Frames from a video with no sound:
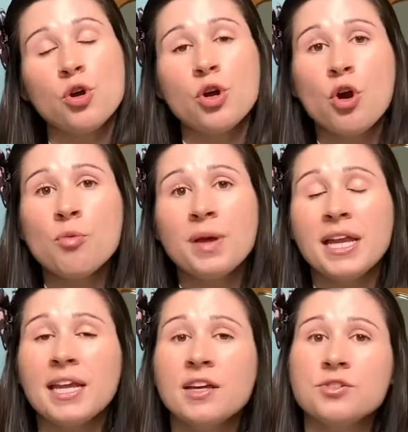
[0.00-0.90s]
cope
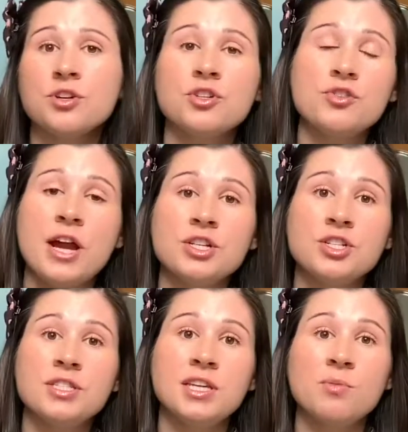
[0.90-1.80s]
and handle
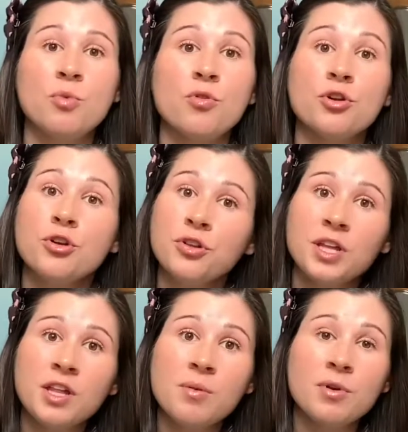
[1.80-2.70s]
contractions in both early
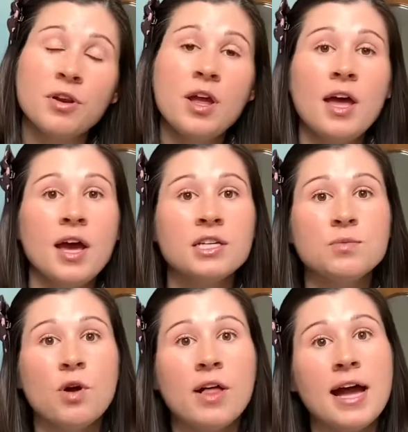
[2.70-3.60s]
labor as
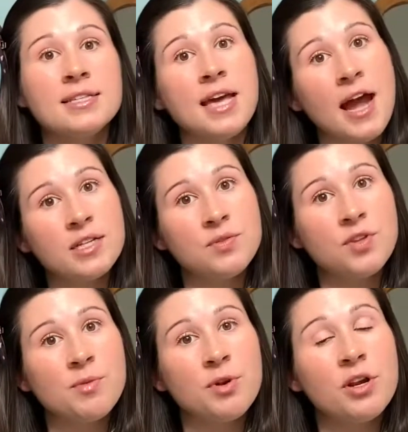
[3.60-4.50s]
well as active
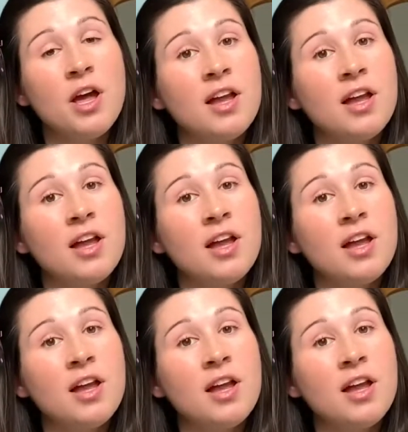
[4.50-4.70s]
labor,